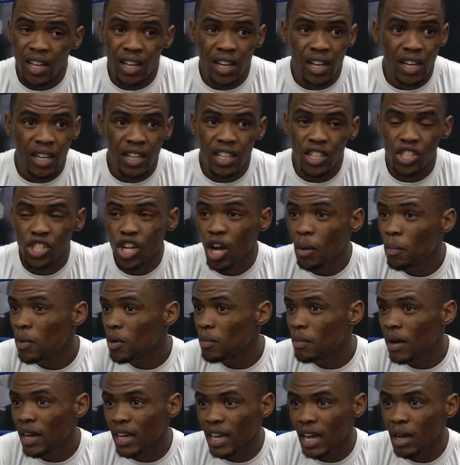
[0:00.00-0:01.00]
he
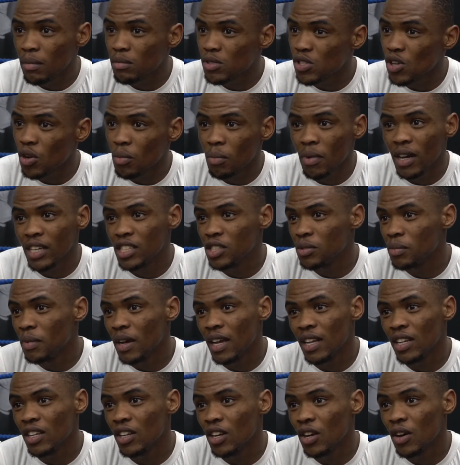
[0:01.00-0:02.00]
sharpened my game so much,
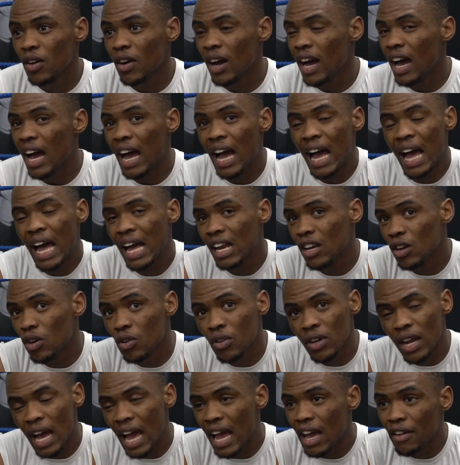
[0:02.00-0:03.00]
man.
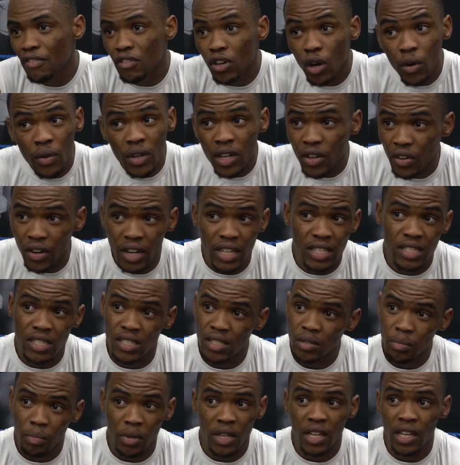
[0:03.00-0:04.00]
I have no regrets
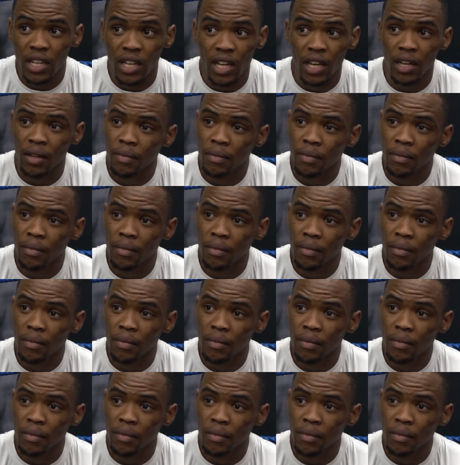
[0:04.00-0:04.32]
being here.